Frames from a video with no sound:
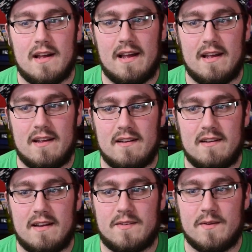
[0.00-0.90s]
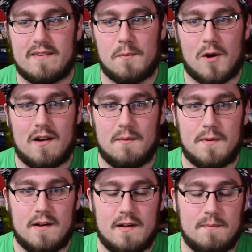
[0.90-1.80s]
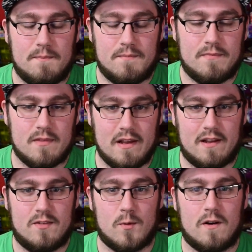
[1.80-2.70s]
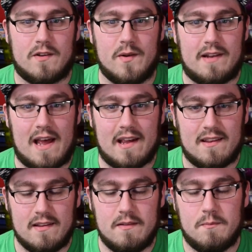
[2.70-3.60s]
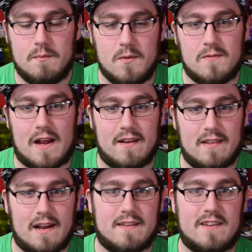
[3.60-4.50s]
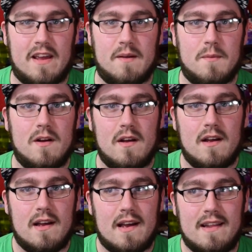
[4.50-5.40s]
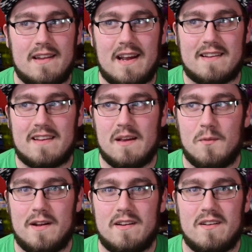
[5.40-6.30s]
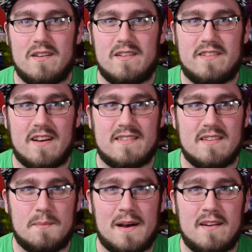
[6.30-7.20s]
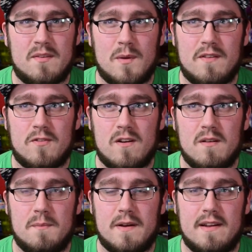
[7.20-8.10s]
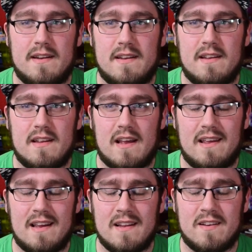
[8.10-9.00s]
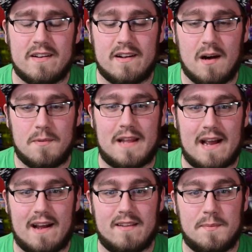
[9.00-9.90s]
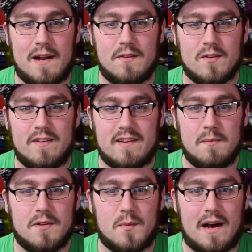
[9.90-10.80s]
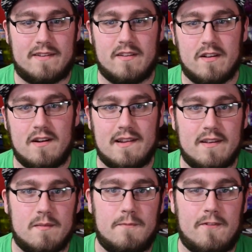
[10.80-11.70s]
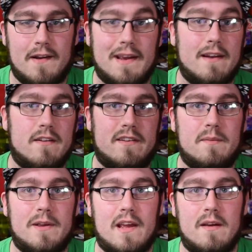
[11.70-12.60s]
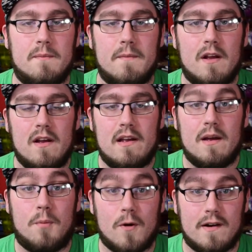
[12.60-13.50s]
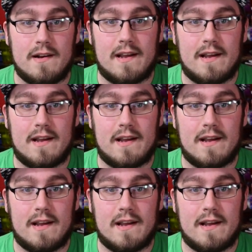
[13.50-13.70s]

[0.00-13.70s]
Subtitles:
And as soon as I brought up a, like, Zoroark to attack, he moved on to the next game. And the next game went just about as well for him, but he took a couple knockouts, but I was always able to watch and learn, and the fighting energy became important